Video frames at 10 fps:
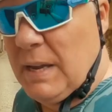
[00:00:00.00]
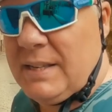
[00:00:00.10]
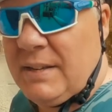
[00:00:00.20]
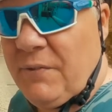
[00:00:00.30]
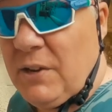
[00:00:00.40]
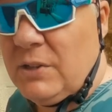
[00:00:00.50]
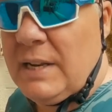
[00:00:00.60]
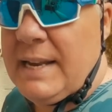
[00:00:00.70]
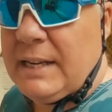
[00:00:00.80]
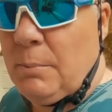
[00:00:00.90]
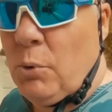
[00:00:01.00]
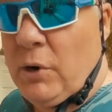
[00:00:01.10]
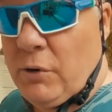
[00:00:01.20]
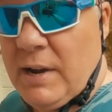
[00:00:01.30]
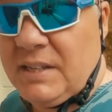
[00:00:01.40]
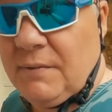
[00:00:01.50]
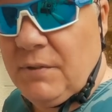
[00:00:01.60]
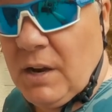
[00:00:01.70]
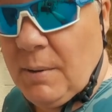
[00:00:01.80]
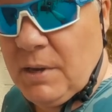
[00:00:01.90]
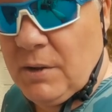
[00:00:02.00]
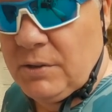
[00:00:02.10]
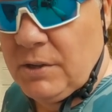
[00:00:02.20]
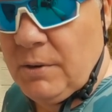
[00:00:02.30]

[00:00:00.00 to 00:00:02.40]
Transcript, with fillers: it feels a little more aggressive than I'm used